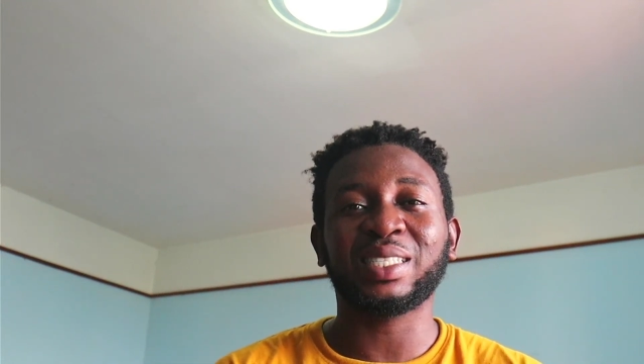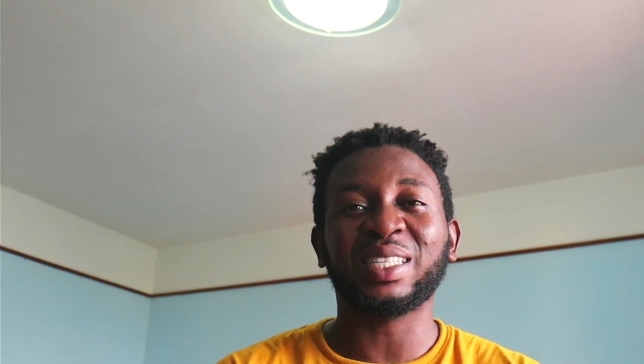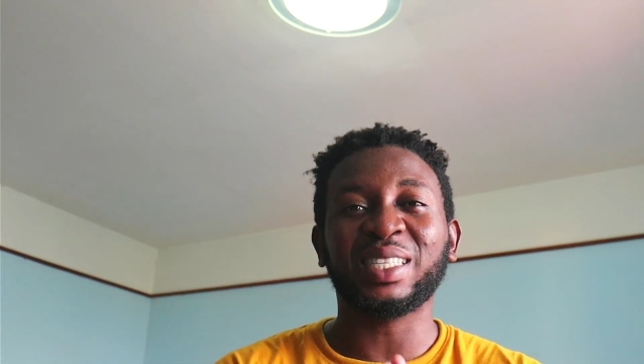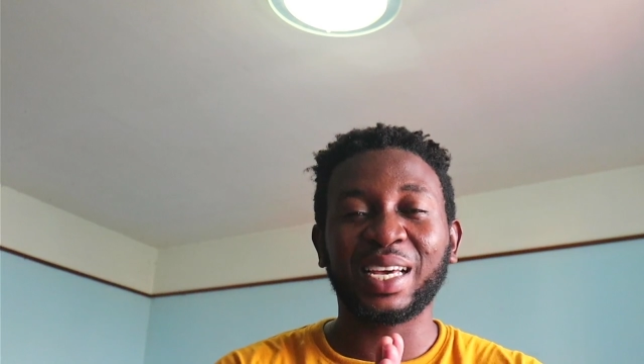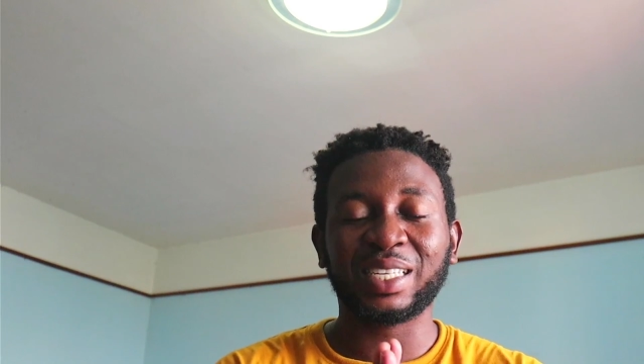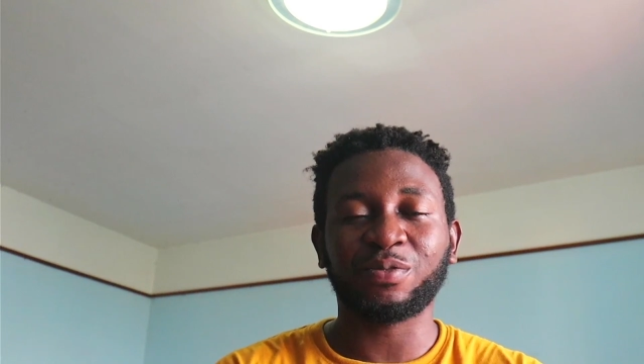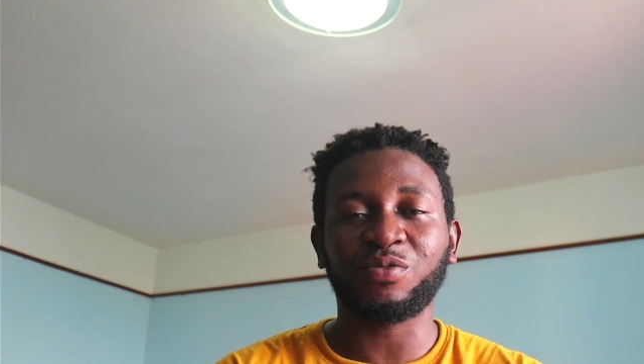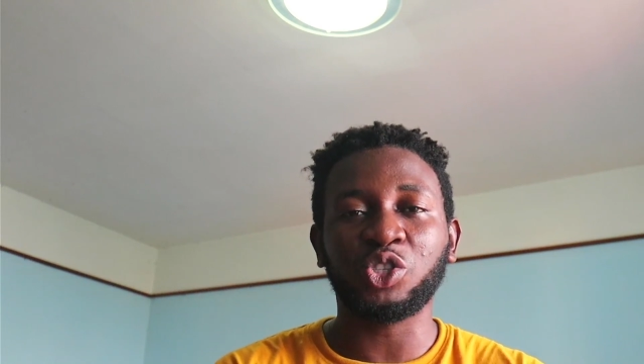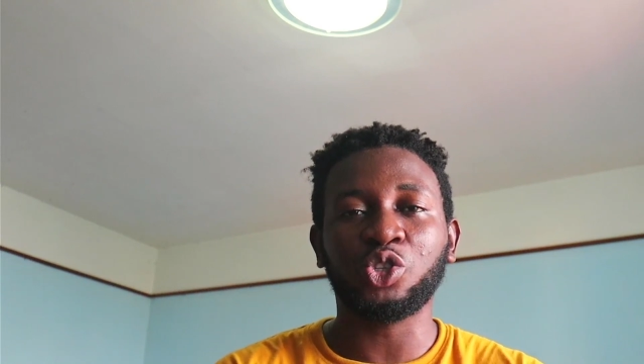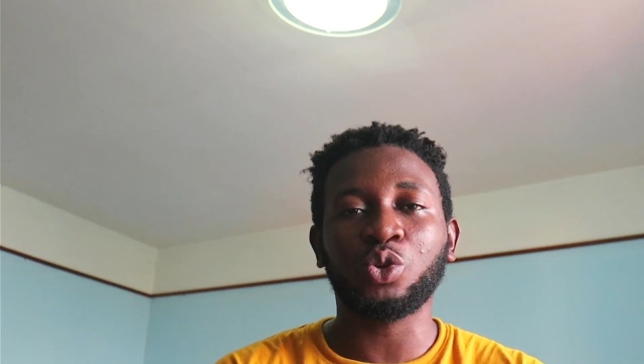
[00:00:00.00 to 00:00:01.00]
the next
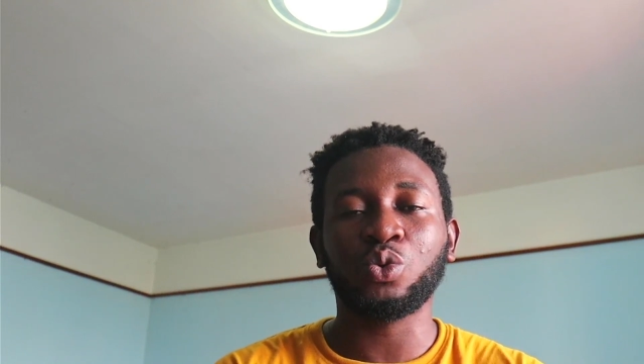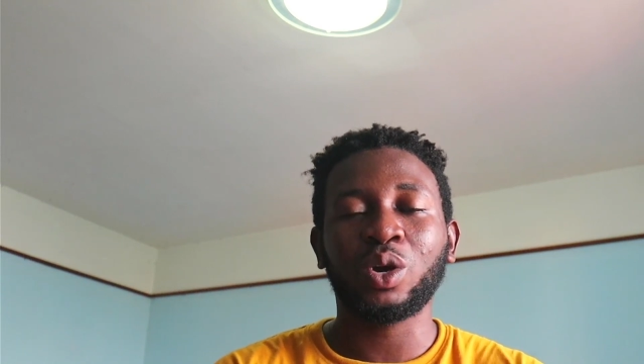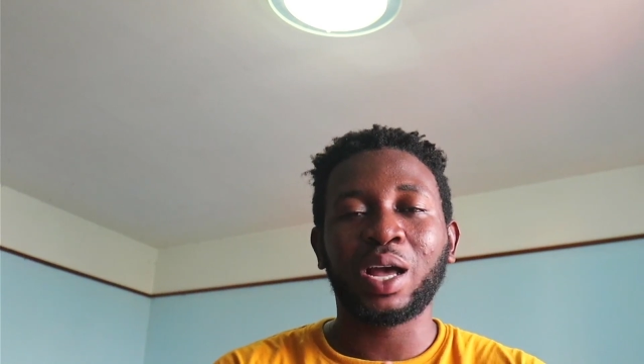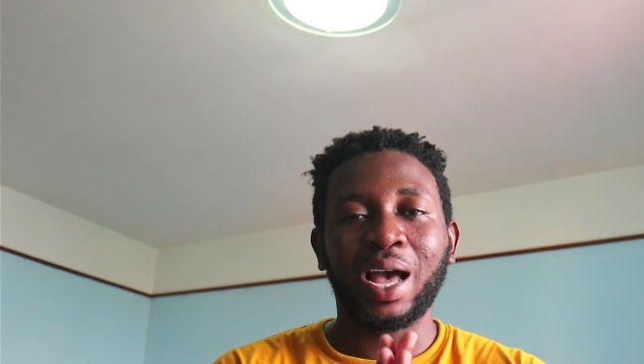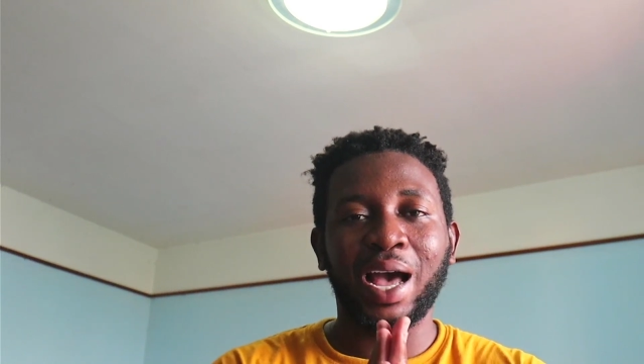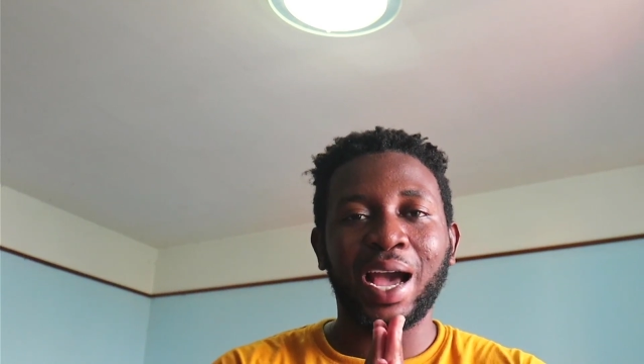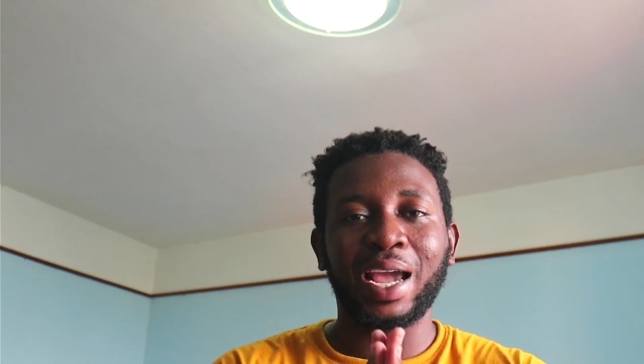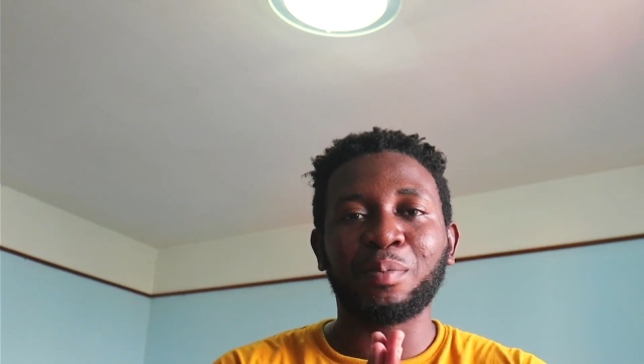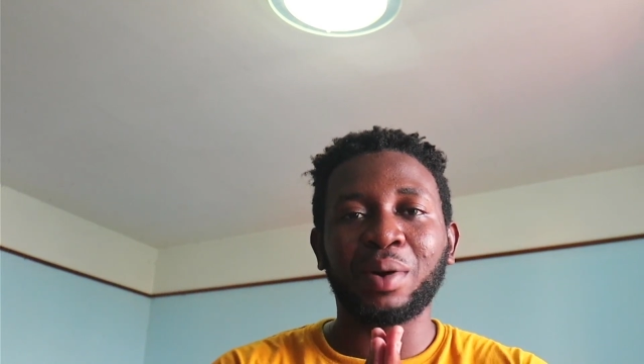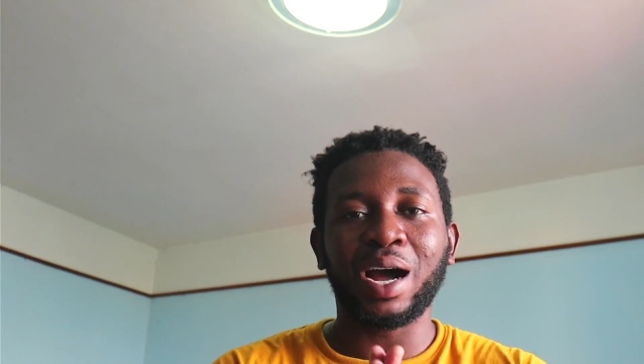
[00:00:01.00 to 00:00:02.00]
video, I
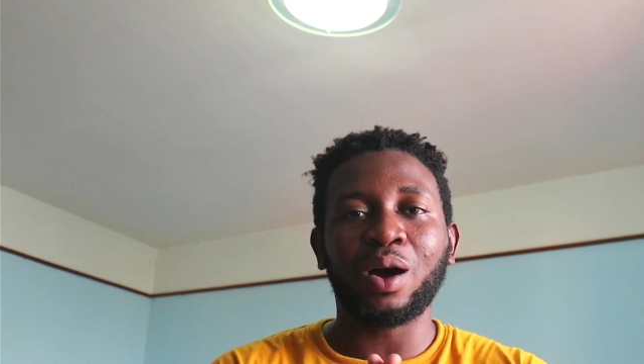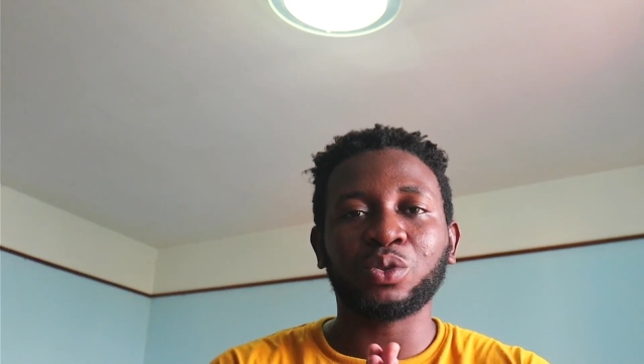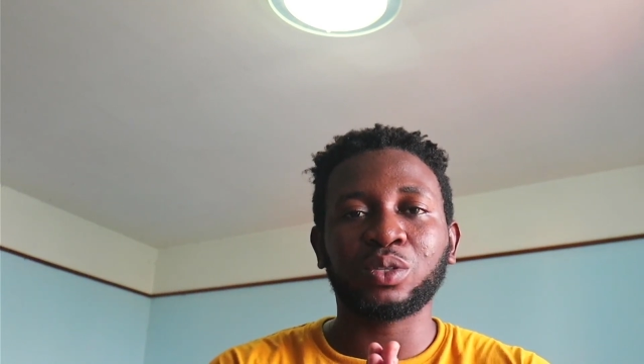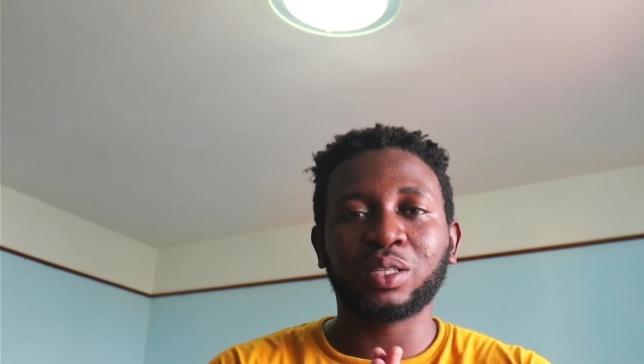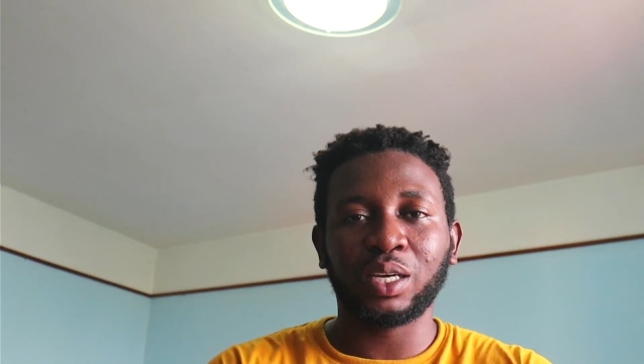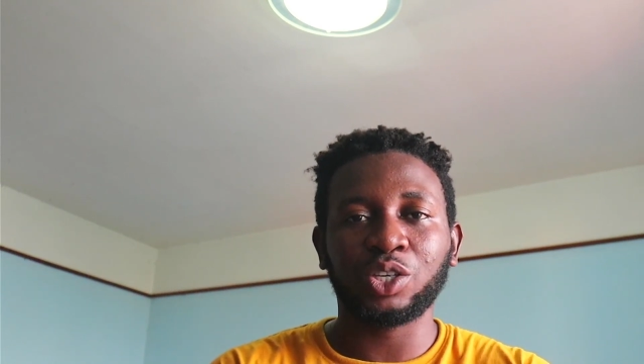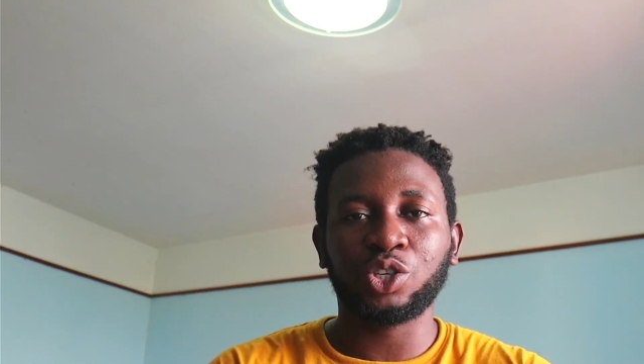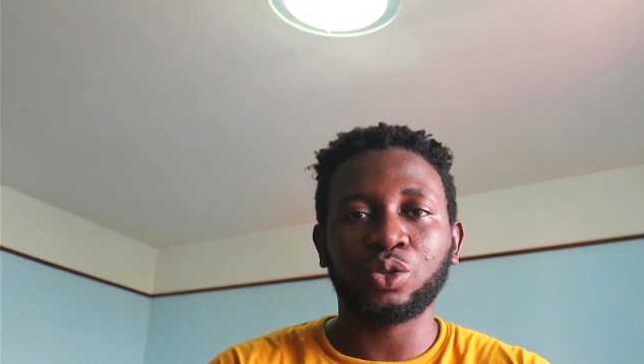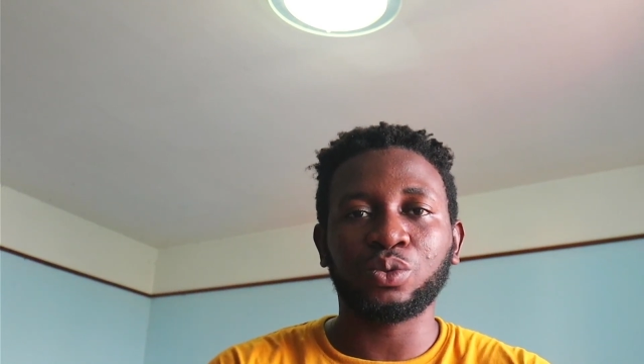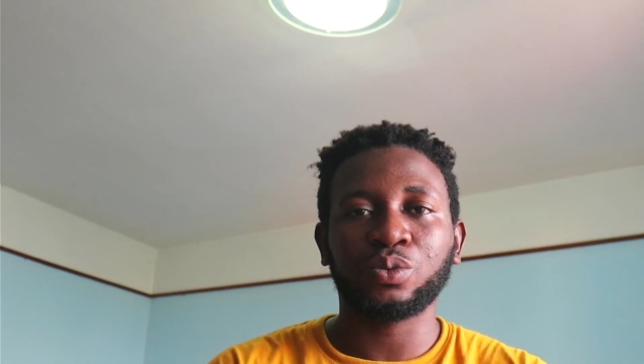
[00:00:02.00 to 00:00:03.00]
am out. Thank you.